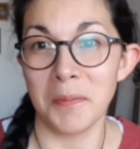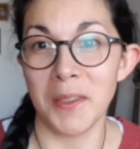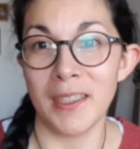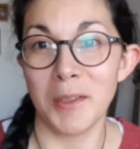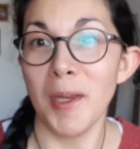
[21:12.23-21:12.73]

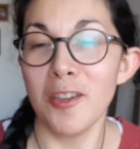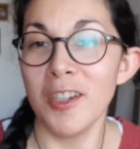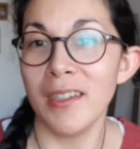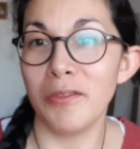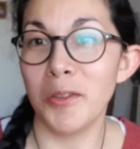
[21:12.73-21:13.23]

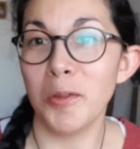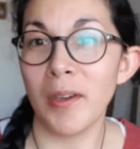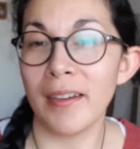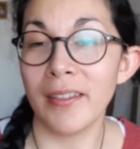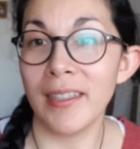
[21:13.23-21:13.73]
Especially if you
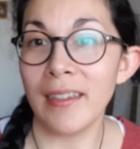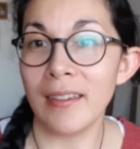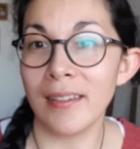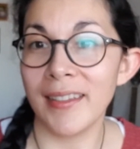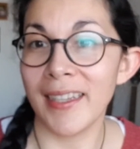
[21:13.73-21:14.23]

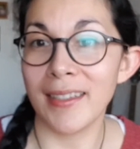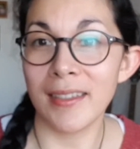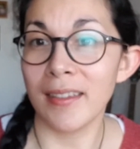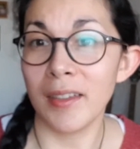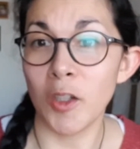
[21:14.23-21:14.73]
think there's,
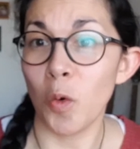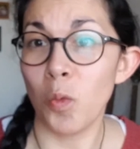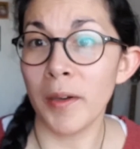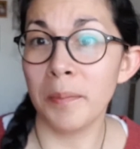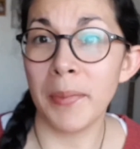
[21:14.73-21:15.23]
you know,
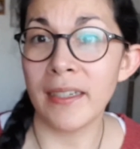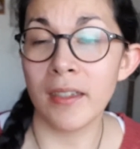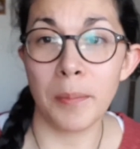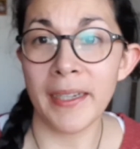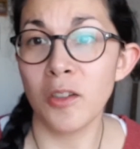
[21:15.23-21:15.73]
one
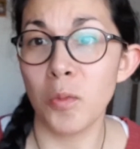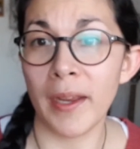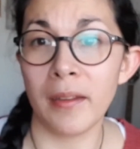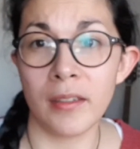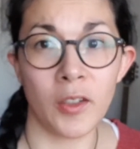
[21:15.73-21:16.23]
better
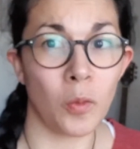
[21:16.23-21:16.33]
way.